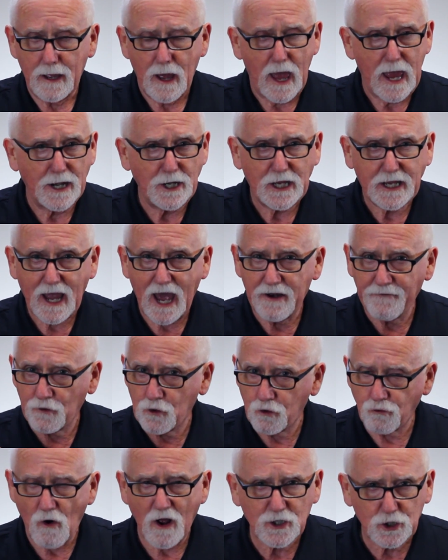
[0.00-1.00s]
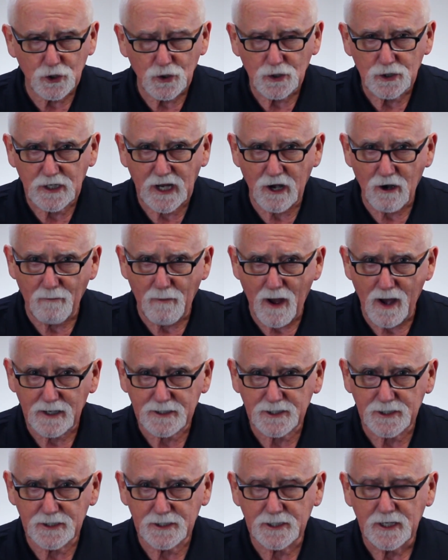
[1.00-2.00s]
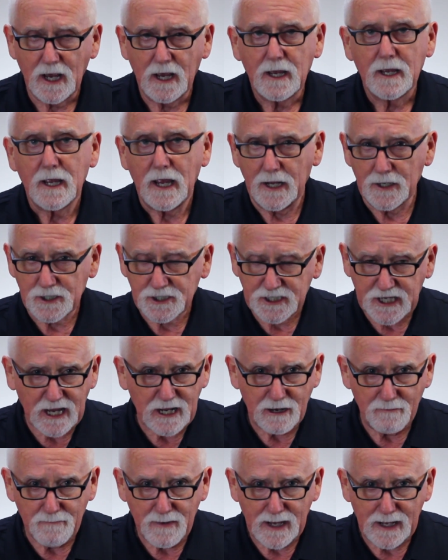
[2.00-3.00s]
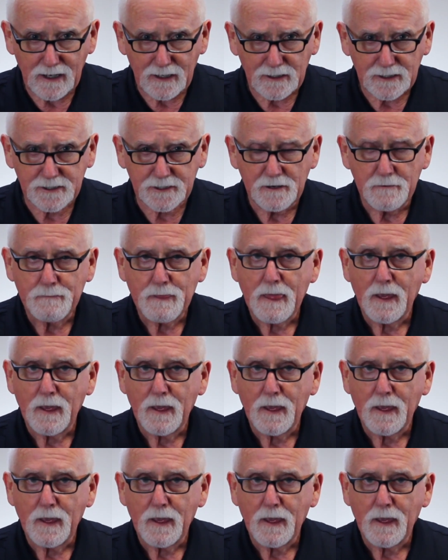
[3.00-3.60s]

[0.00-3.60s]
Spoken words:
any kind of crushers, gearboxes, in steel mills,